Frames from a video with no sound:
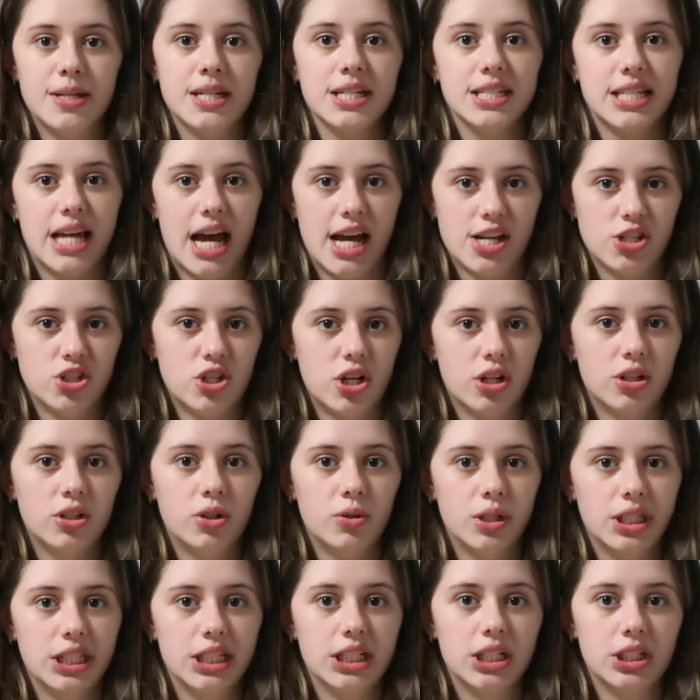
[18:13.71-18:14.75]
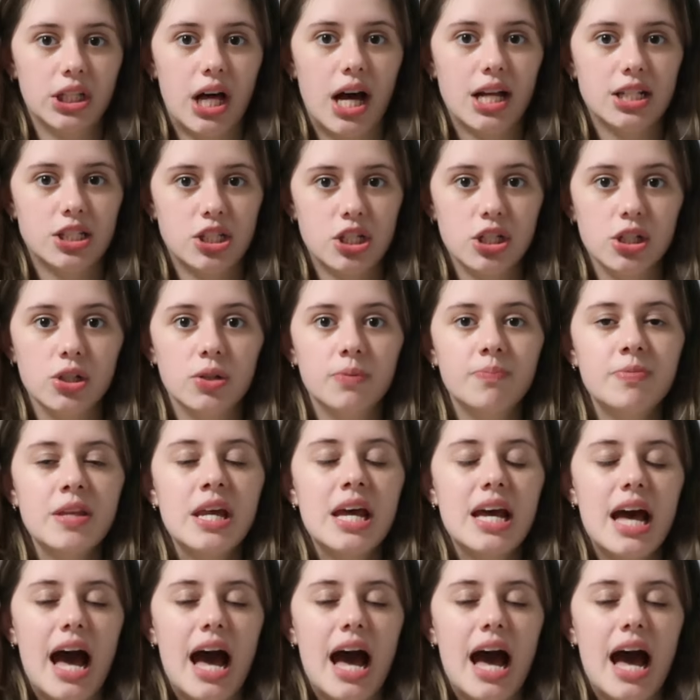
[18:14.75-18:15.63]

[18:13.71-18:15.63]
because I struggle with it a lot too.